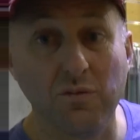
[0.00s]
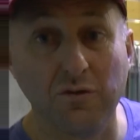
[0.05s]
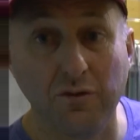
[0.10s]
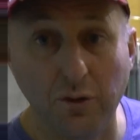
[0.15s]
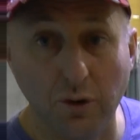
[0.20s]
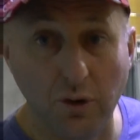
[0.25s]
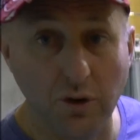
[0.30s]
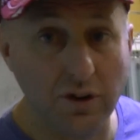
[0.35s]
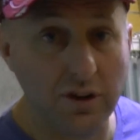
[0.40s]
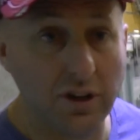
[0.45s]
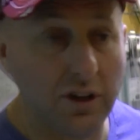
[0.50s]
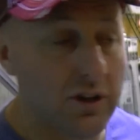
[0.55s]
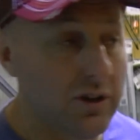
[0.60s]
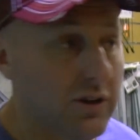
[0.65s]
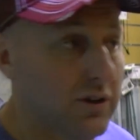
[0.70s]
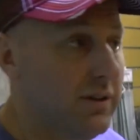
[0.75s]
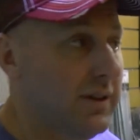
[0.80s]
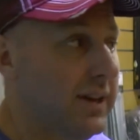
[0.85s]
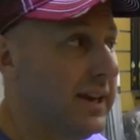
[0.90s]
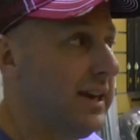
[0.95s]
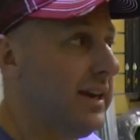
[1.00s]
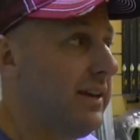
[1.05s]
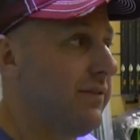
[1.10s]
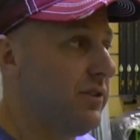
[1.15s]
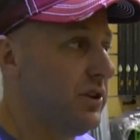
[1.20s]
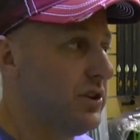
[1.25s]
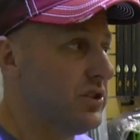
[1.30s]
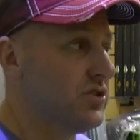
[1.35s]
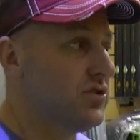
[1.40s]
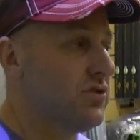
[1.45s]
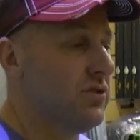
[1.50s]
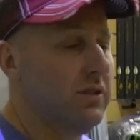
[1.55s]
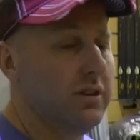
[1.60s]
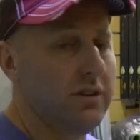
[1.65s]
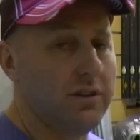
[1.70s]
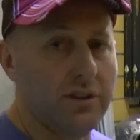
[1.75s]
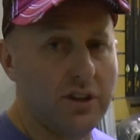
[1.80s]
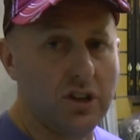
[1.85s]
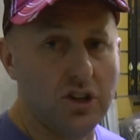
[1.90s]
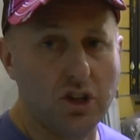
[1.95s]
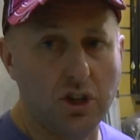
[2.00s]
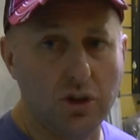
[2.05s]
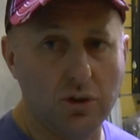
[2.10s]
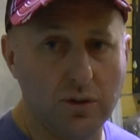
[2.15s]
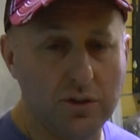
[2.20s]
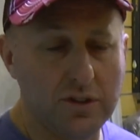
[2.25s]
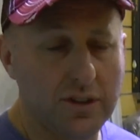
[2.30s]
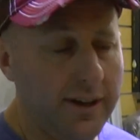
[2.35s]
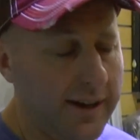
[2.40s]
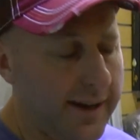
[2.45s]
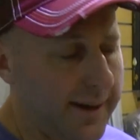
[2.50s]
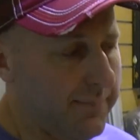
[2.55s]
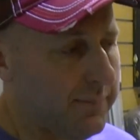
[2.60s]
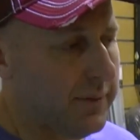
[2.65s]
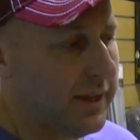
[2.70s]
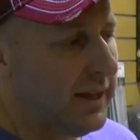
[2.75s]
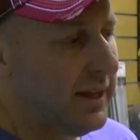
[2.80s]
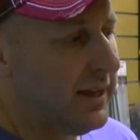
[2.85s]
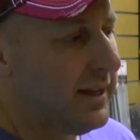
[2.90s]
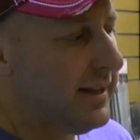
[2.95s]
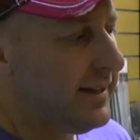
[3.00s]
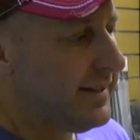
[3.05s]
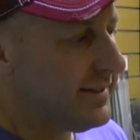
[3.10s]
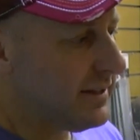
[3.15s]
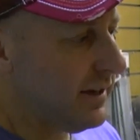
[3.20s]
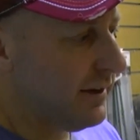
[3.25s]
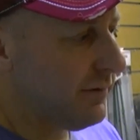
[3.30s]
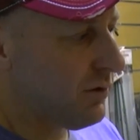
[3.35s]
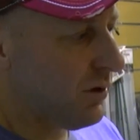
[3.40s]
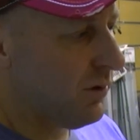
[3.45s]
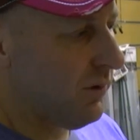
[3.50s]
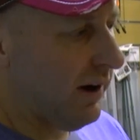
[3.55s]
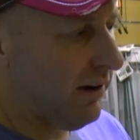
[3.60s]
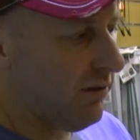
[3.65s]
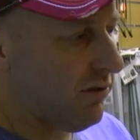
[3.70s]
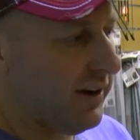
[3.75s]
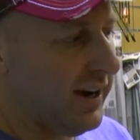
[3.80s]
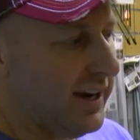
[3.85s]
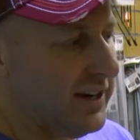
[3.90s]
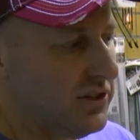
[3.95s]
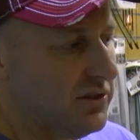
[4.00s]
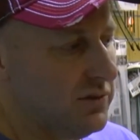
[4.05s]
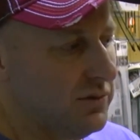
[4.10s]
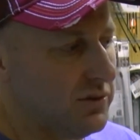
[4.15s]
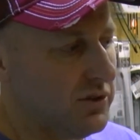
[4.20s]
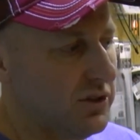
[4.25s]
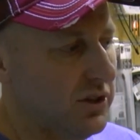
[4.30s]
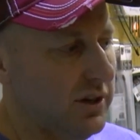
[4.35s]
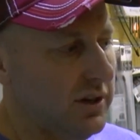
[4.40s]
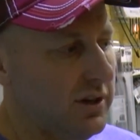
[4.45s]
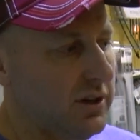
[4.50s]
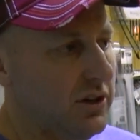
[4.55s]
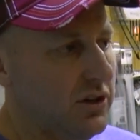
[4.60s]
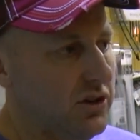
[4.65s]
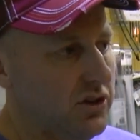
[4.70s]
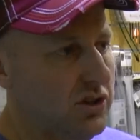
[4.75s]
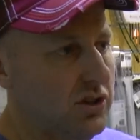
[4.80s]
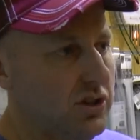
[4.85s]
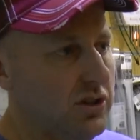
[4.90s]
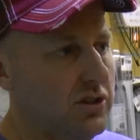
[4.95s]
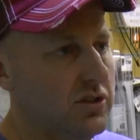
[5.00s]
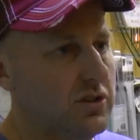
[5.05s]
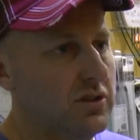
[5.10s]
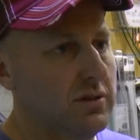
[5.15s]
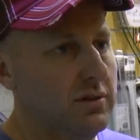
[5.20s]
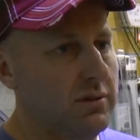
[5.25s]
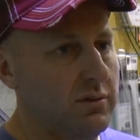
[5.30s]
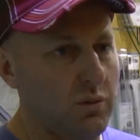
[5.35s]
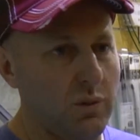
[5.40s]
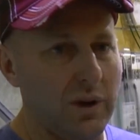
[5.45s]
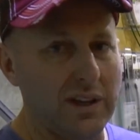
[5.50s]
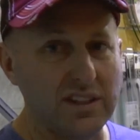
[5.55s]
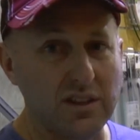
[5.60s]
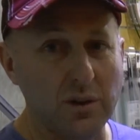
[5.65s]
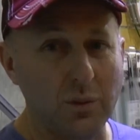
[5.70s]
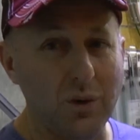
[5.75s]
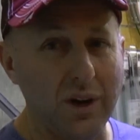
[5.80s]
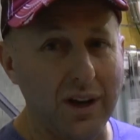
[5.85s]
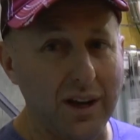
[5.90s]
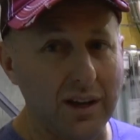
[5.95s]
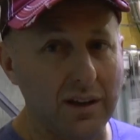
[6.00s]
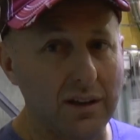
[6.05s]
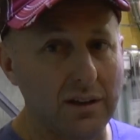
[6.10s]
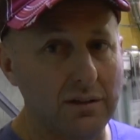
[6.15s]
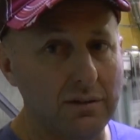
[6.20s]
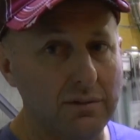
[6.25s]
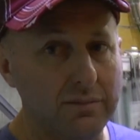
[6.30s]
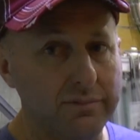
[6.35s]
for you if you're stronger and you shoot all the time. So for a recreational shooter who shoots once a week,